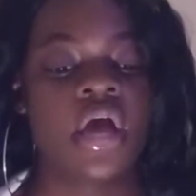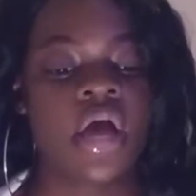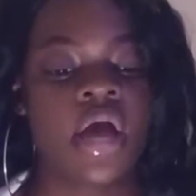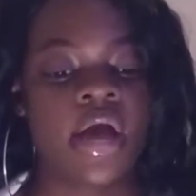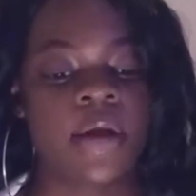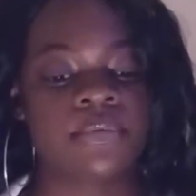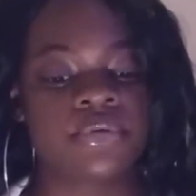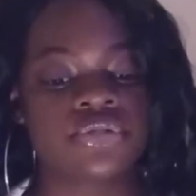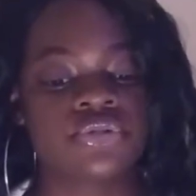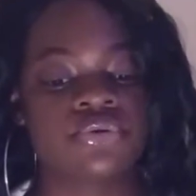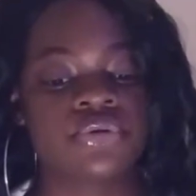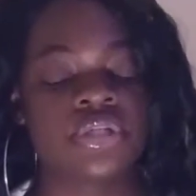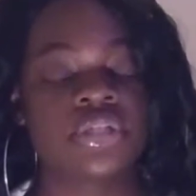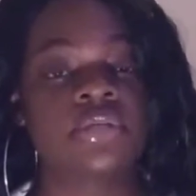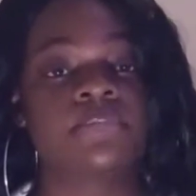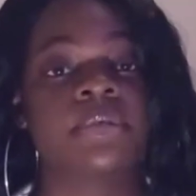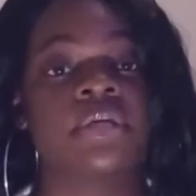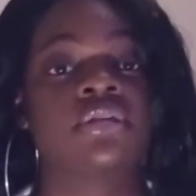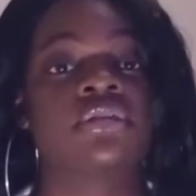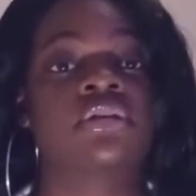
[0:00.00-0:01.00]
I was going to
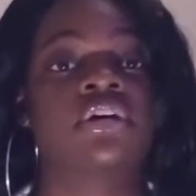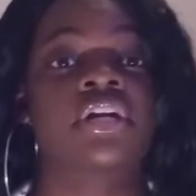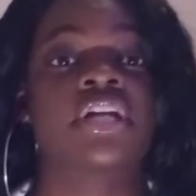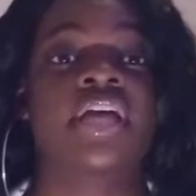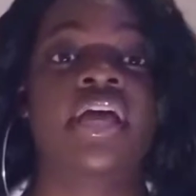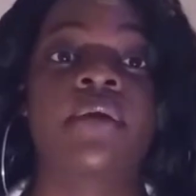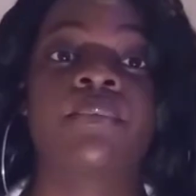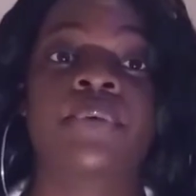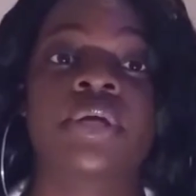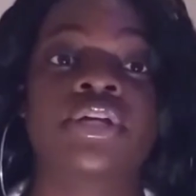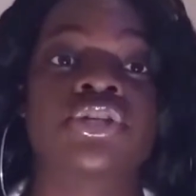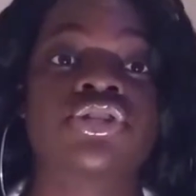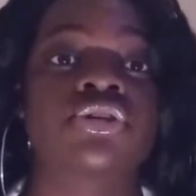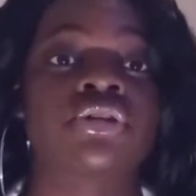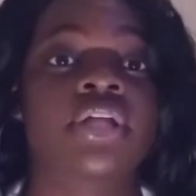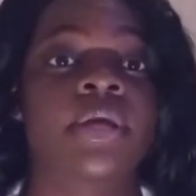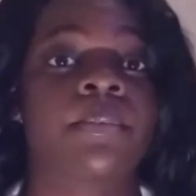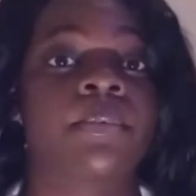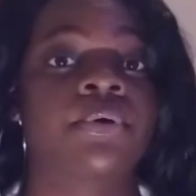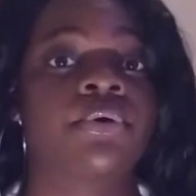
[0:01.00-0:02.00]
be 38 weeks, so
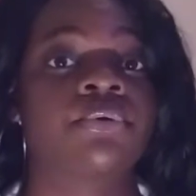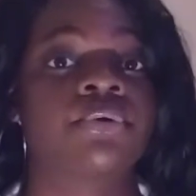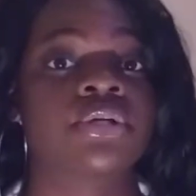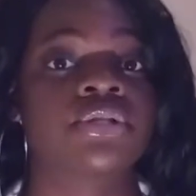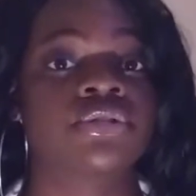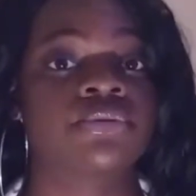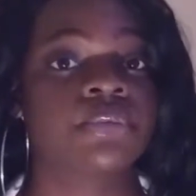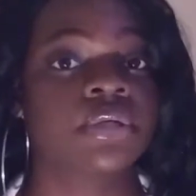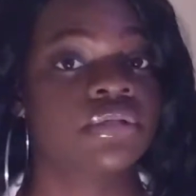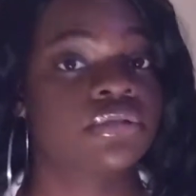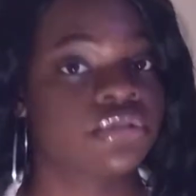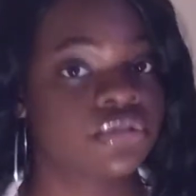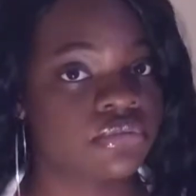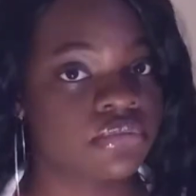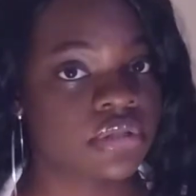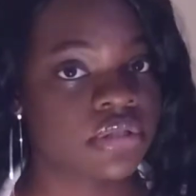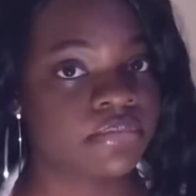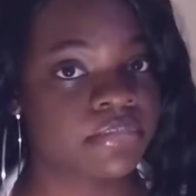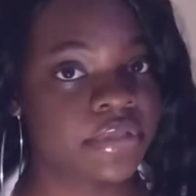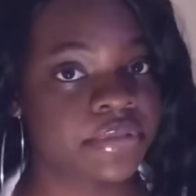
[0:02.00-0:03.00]
they were going to
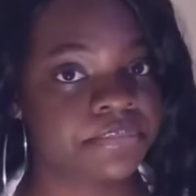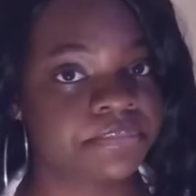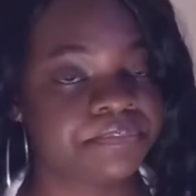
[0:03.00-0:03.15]
induce me.